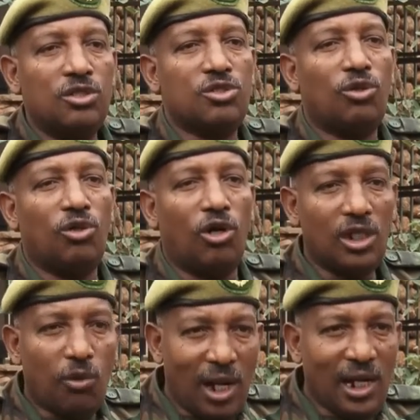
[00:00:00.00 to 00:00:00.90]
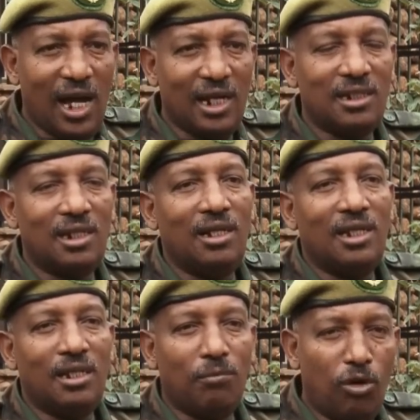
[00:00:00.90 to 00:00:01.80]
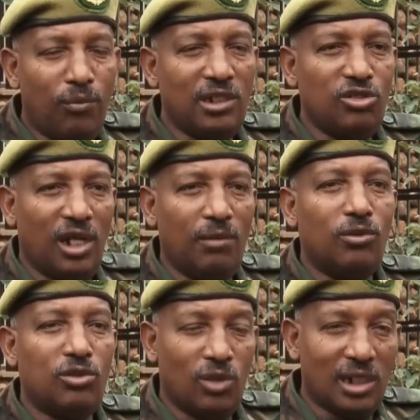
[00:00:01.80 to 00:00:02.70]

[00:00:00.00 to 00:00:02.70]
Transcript: So on the one hand, the moment you're able to